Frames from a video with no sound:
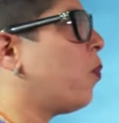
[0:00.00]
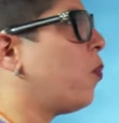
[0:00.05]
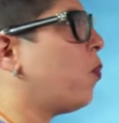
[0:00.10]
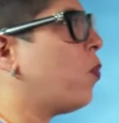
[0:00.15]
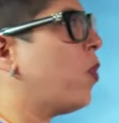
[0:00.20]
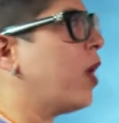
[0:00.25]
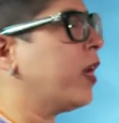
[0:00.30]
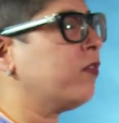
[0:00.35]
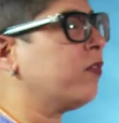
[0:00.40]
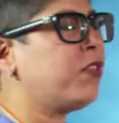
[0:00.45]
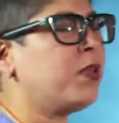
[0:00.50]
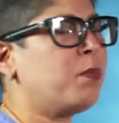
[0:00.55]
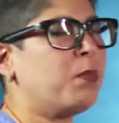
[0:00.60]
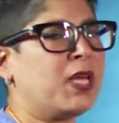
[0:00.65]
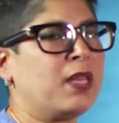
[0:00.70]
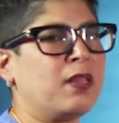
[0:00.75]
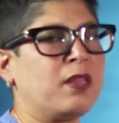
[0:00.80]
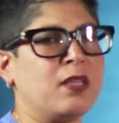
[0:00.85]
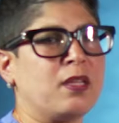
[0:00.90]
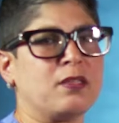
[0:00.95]
One of the
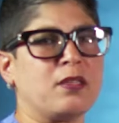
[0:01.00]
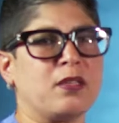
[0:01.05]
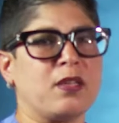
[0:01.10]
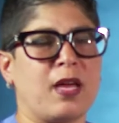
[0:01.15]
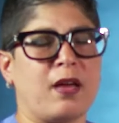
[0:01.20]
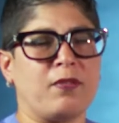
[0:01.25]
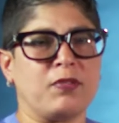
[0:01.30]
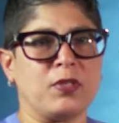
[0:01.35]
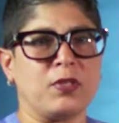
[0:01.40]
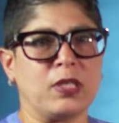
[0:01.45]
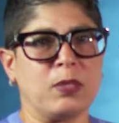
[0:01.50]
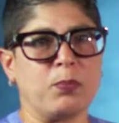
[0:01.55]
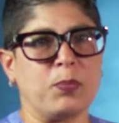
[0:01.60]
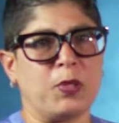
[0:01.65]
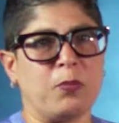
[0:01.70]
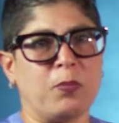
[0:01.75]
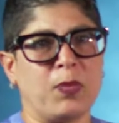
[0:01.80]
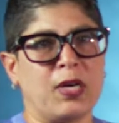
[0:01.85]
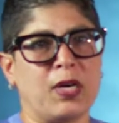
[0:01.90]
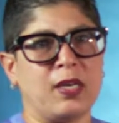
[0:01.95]
main things that you have to keep
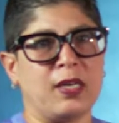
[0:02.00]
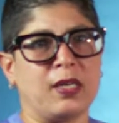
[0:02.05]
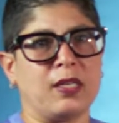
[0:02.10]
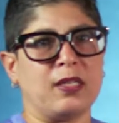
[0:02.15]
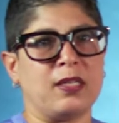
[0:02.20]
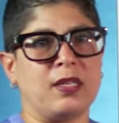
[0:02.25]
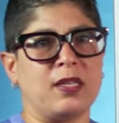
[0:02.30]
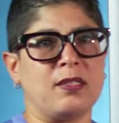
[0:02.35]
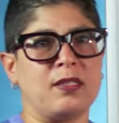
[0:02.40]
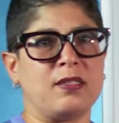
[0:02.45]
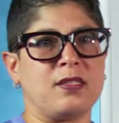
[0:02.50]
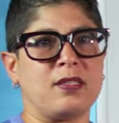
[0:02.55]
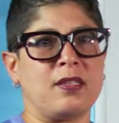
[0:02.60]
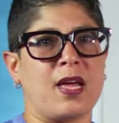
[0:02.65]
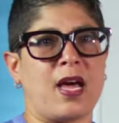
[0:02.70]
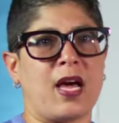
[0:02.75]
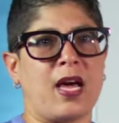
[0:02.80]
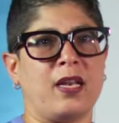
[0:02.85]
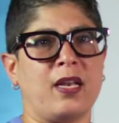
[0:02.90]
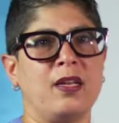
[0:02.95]
in mind is
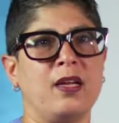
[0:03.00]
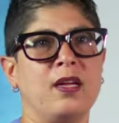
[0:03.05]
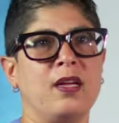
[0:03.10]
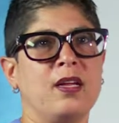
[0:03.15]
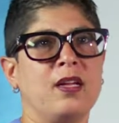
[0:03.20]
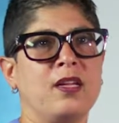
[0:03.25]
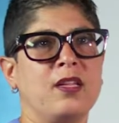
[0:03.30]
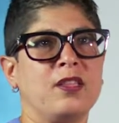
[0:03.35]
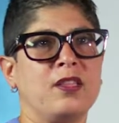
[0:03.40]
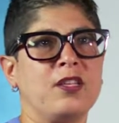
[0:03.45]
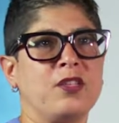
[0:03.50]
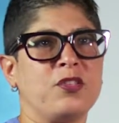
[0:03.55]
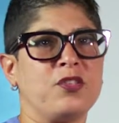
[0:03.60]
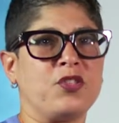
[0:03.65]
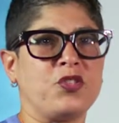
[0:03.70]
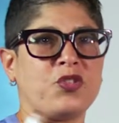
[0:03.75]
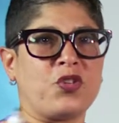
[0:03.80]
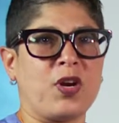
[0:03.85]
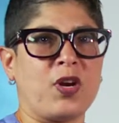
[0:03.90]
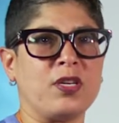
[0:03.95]
that this
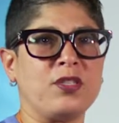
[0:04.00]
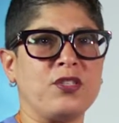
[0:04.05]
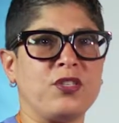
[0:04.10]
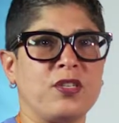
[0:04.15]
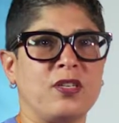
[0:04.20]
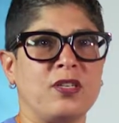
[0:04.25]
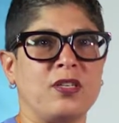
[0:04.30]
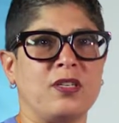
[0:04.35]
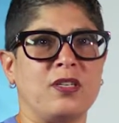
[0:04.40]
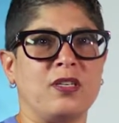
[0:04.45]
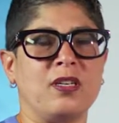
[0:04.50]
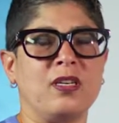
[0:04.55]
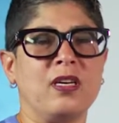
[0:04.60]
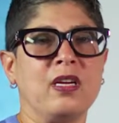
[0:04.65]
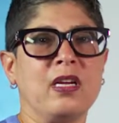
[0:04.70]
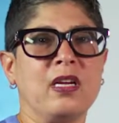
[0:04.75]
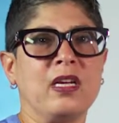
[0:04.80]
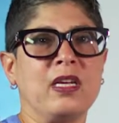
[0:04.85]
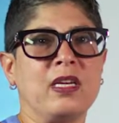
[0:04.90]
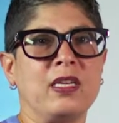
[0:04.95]
structure
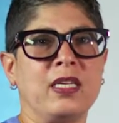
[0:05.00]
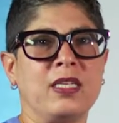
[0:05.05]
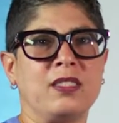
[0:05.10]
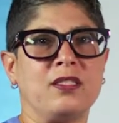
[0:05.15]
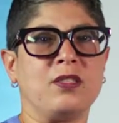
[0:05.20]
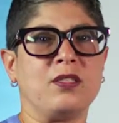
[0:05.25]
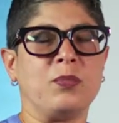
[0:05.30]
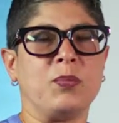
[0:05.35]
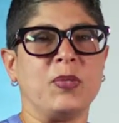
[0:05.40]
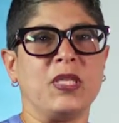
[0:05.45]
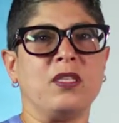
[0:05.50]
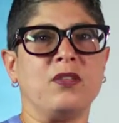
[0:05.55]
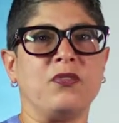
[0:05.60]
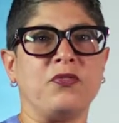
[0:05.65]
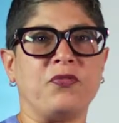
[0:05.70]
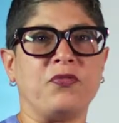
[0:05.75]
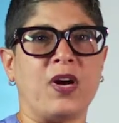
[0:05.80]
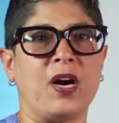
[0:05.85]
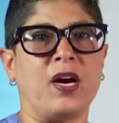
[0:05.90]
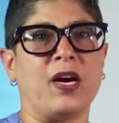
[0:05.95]
needs to be
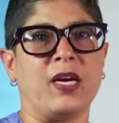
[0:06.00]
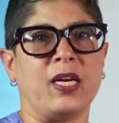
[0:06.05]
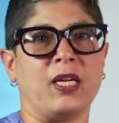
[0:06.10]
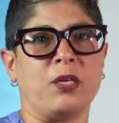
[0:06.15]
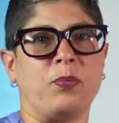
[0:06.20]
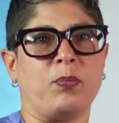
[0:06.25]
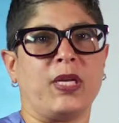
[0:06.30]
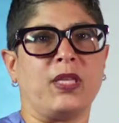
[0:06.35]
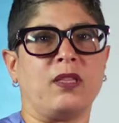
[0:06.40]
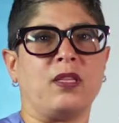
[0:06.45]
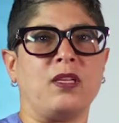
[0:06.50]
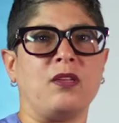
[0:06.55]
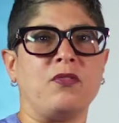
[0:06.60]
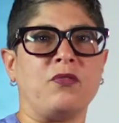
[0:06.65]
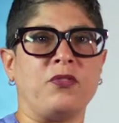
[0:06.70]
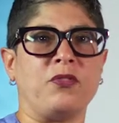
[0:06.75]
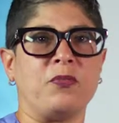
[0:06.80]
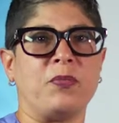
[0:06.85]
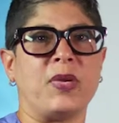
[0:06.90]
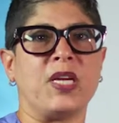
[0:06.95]
defined by the
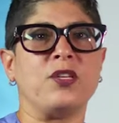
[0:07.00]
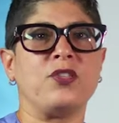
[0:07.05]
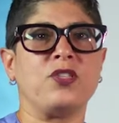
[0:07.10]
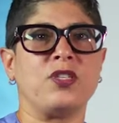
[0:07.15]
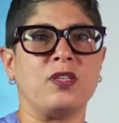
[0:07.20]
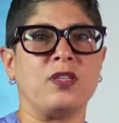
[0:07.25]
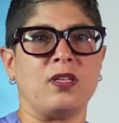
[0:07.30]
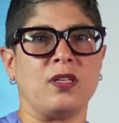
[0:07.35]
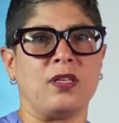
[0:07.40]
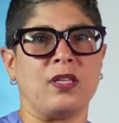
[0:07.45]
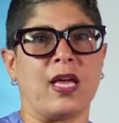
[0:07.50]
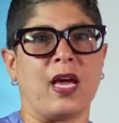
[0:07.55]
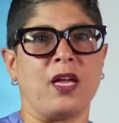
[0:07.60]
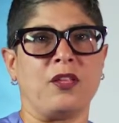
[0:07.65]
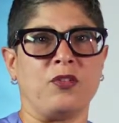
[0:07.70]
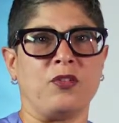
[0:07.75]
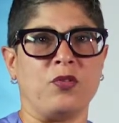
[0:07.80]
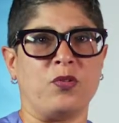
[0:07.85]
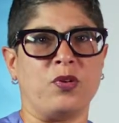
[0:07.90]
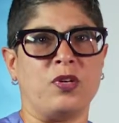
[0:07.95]
information
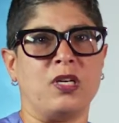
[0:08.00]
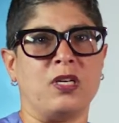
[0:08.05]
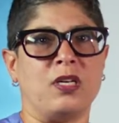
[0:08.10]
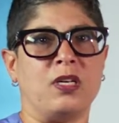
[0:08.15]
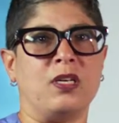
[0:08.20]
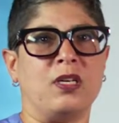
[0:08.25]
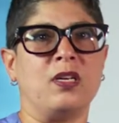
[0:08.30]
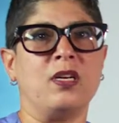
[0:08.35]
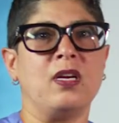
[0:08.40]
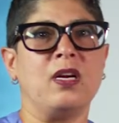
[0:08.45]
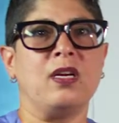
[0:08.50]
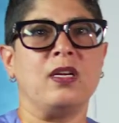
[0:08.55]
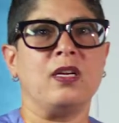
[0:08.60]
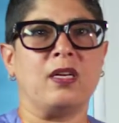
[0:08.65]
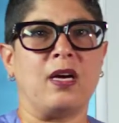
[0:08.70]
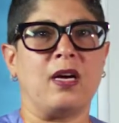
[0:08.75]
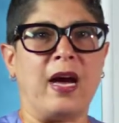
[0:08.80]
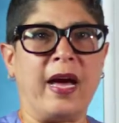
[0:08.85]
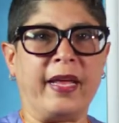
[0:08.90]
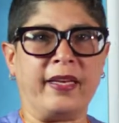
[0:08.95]
that you're
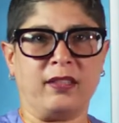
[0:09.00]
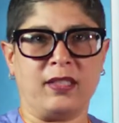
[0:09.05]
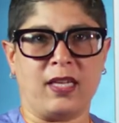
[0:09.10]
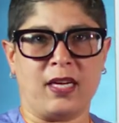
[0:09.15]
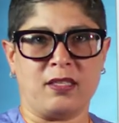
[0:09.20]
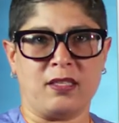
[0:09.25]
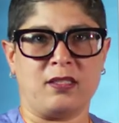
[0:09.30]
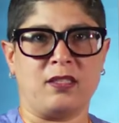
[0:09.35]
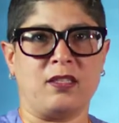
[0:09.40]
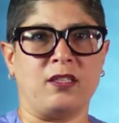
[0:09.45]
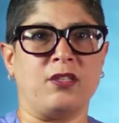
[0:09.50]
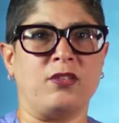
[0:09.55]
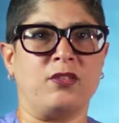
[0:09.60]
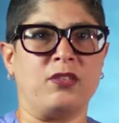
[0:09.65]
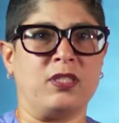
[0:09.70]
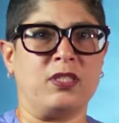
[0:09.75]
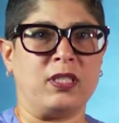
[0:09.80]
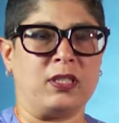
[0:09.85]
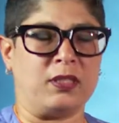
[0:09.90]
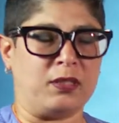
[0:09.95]
analyzing or
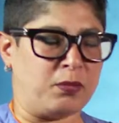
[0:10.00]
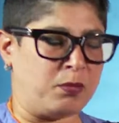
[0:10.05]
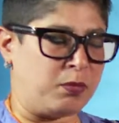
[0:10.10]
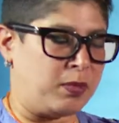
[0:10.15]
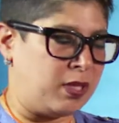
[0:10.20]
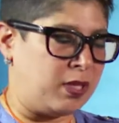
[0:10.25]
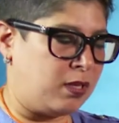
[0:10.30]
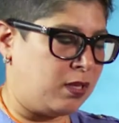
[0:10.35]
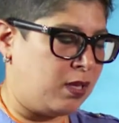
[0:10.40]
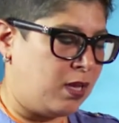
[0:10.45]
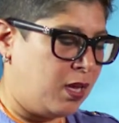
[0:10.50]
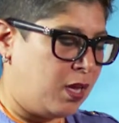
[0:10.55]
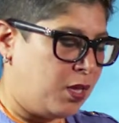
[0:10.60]
dealing with.